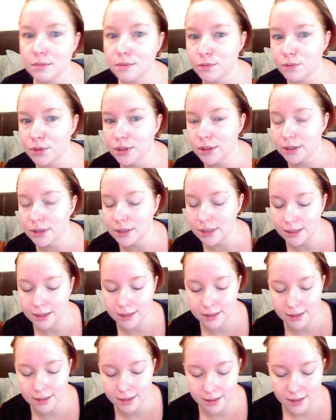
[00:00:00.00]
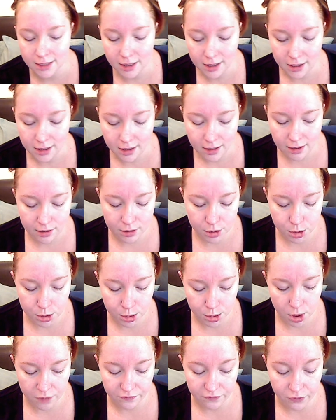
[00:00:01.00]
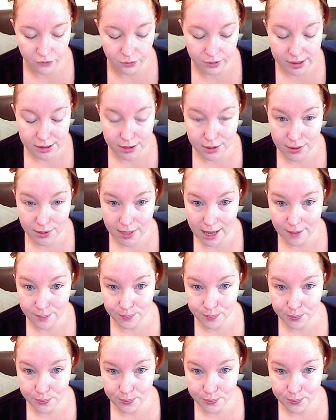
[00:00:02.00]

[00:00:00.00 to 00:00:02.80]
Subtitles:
really draw focus to that.